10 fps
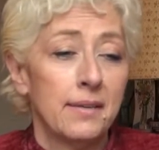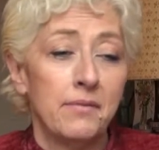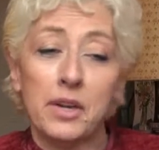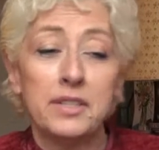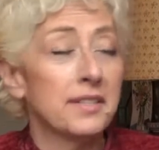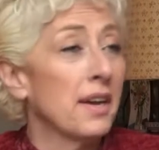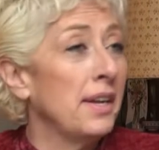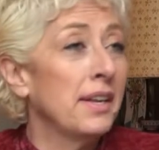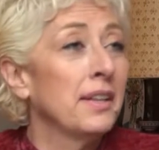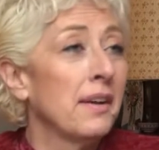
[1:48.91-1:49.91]
Very
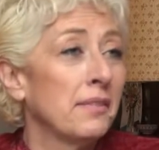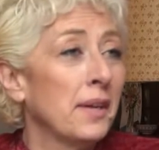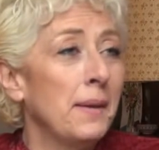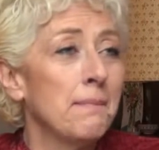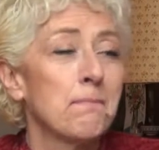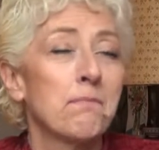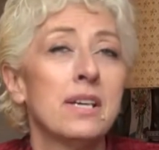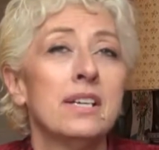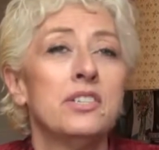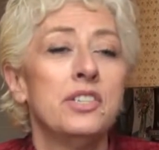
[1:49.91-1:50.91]
sunny and lovely.
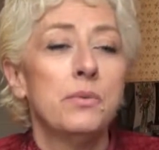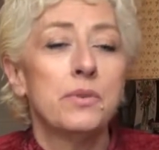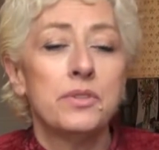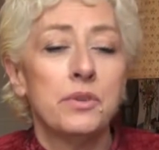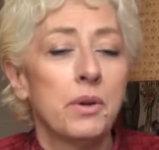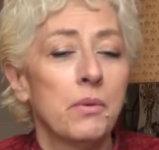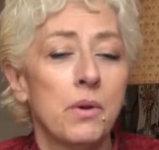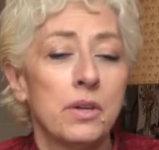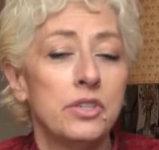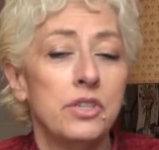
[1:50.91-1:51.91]
She was doing
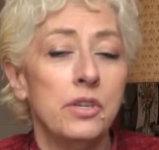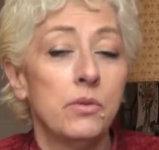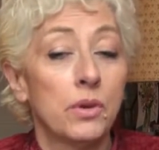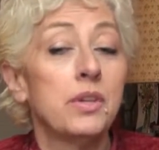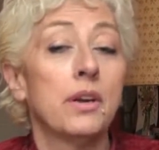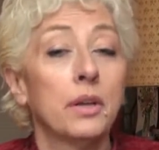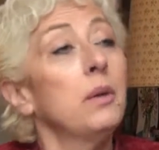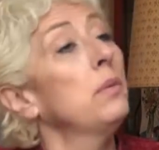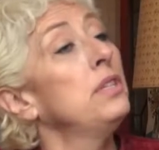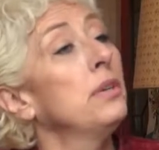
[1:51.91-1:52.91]
what she
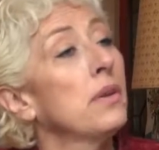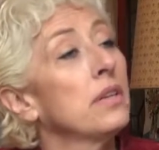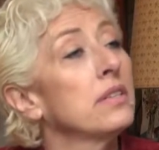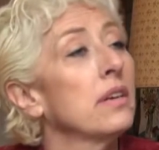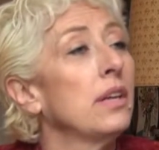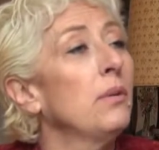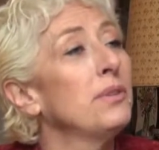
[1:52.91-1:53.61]
ordinarily would do on a Sunday,